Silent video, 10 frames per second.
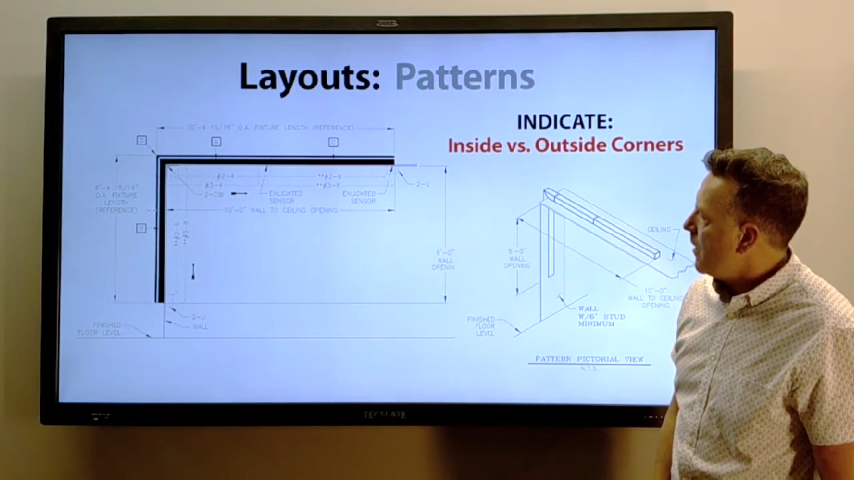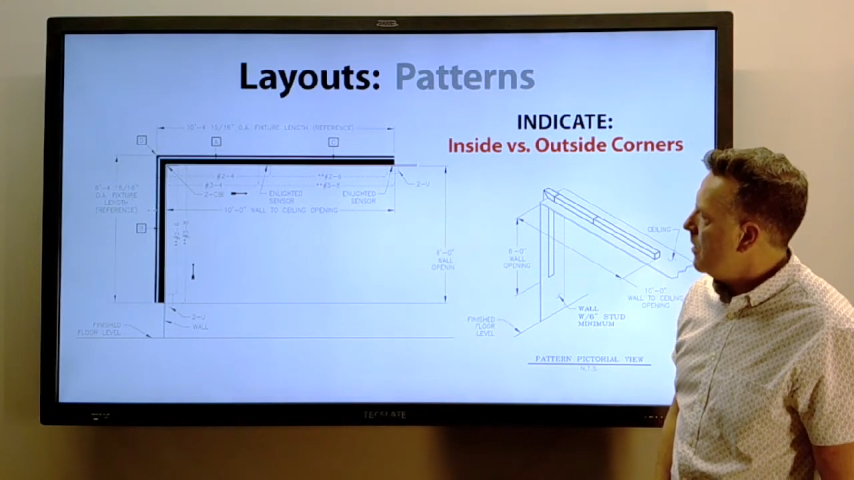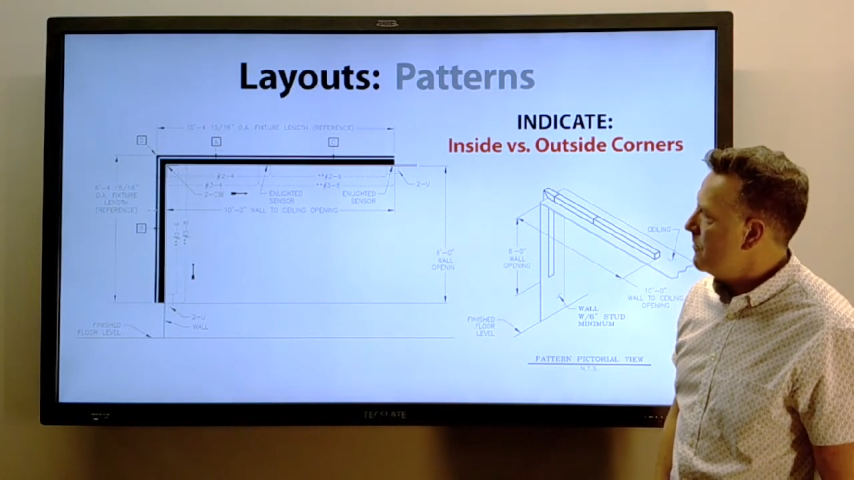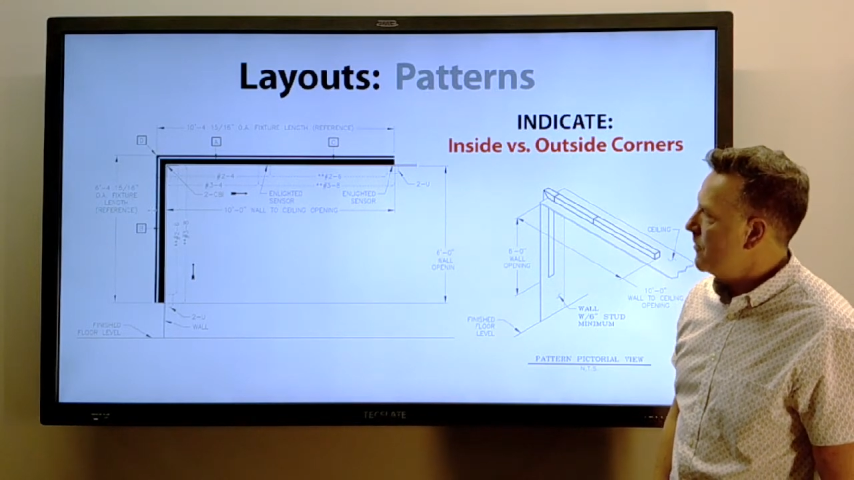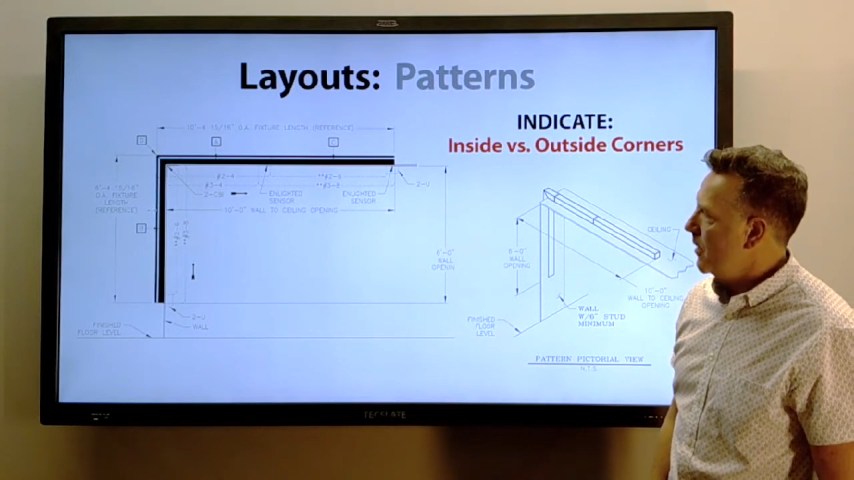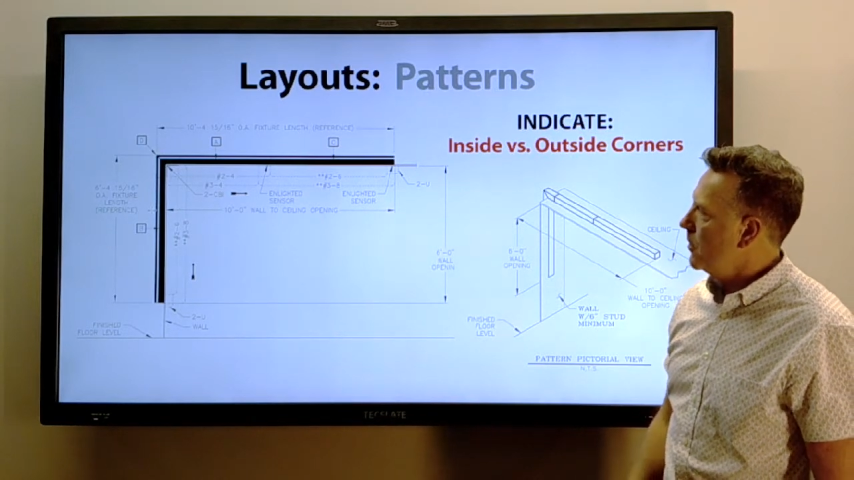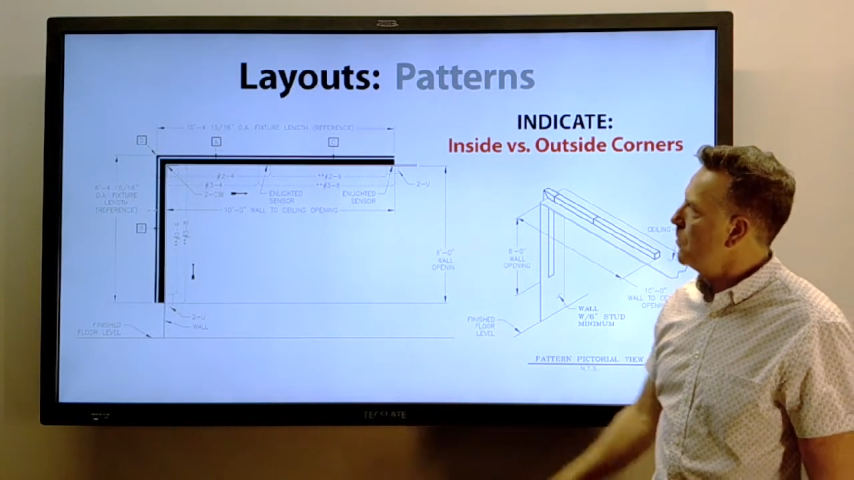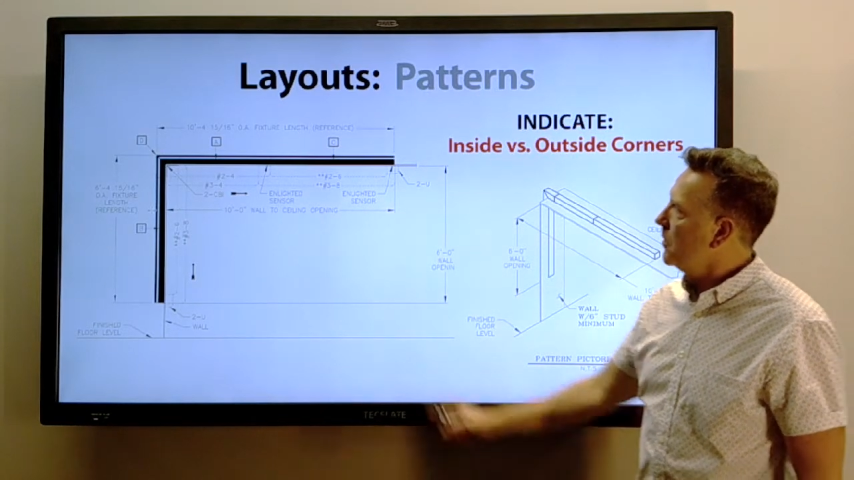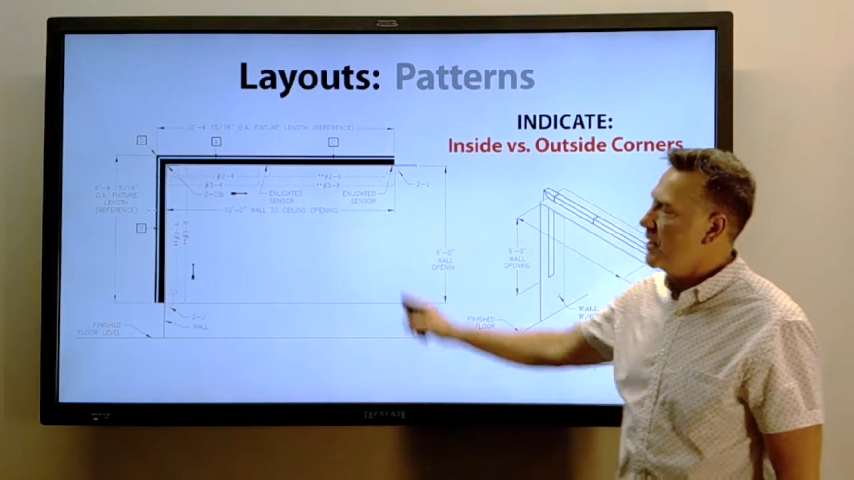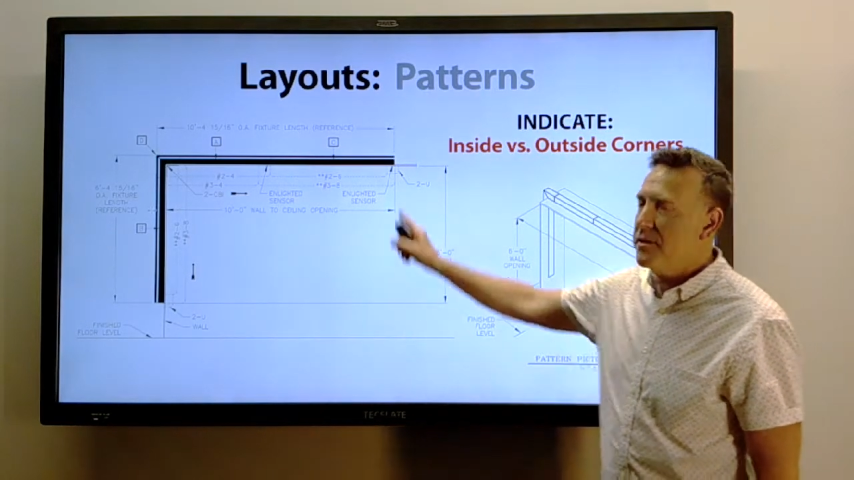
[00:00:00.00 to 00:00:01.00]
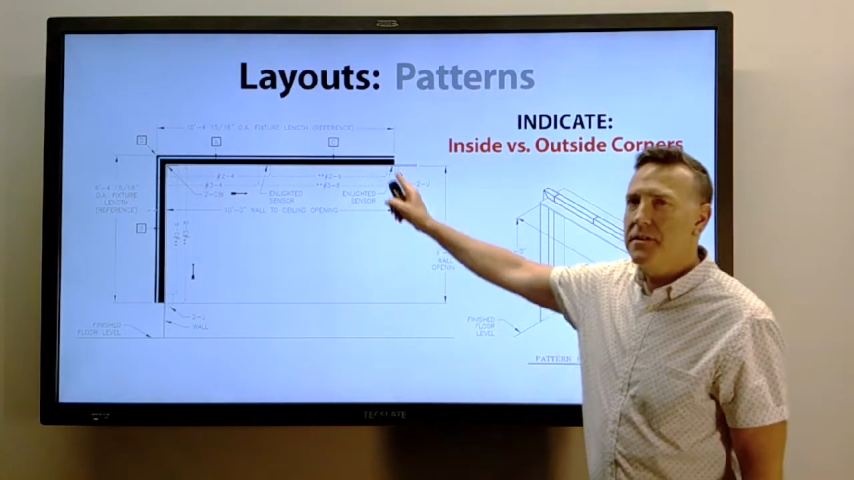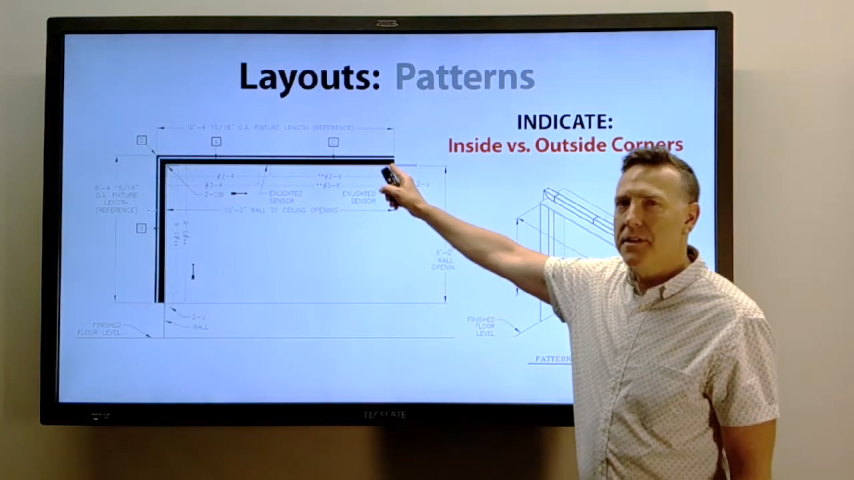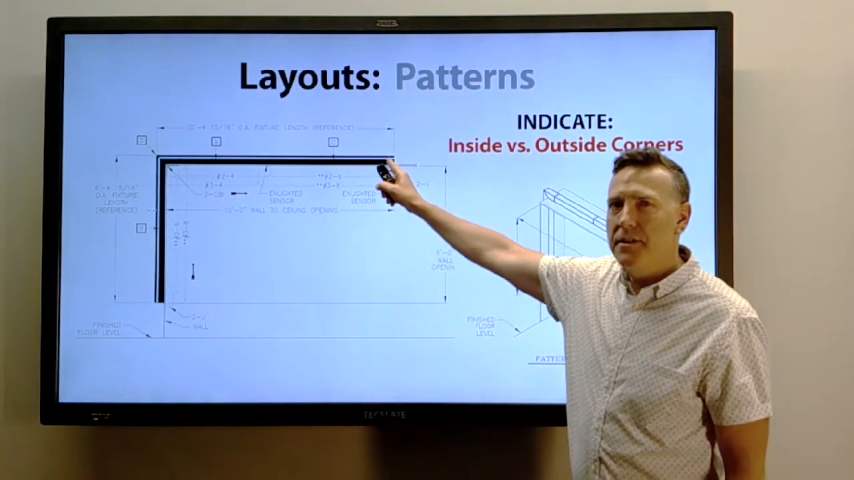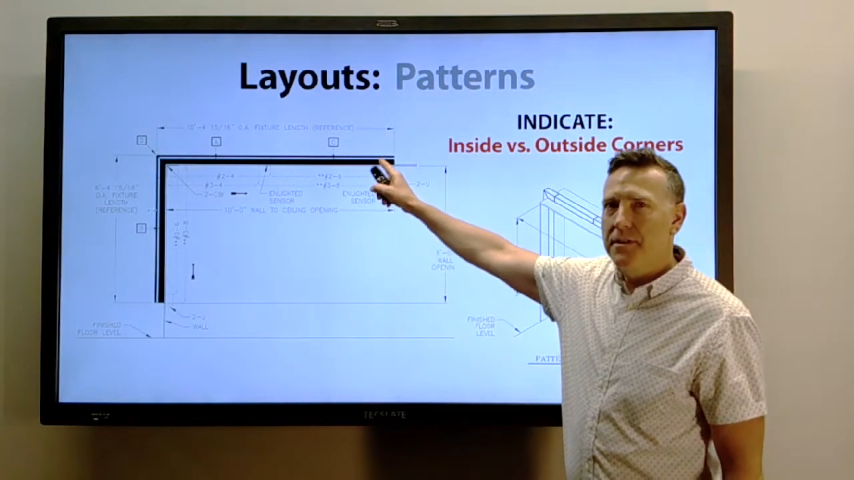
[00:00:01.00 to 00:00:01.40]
variable distances.